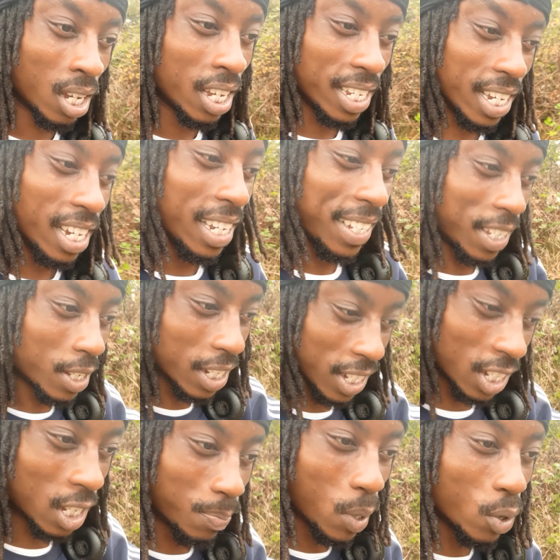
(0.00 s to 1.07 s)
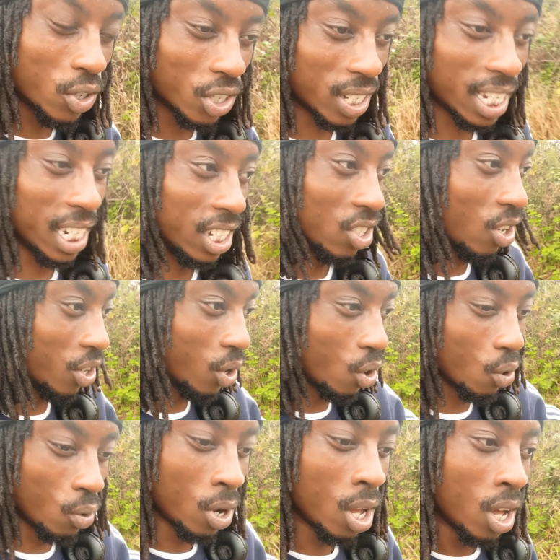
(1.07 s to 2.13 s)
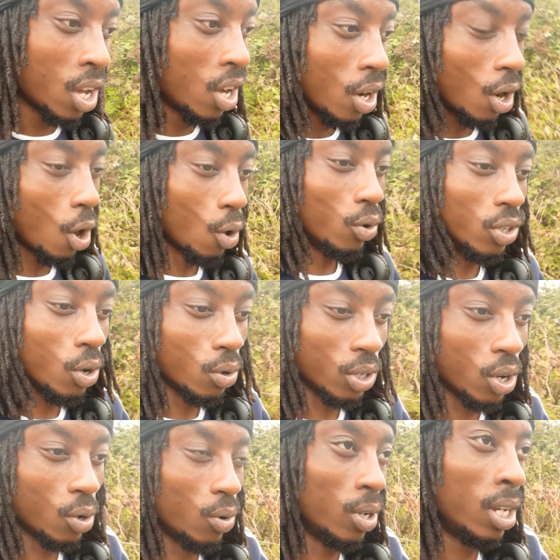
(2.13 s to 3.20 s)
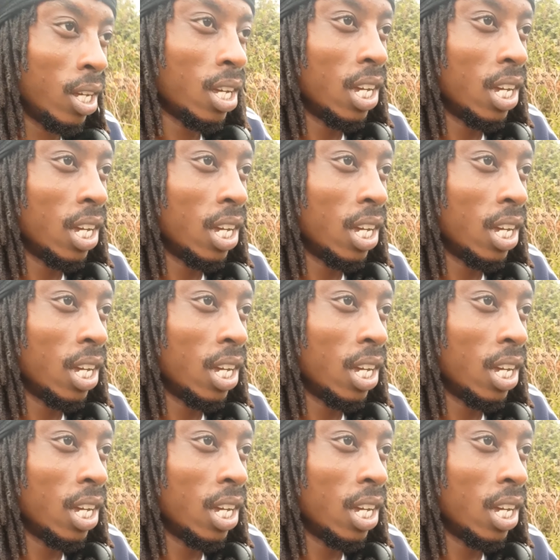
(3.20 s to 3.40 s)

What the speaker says: Yeah, it's a spiritual thing. It's not no, oh, no.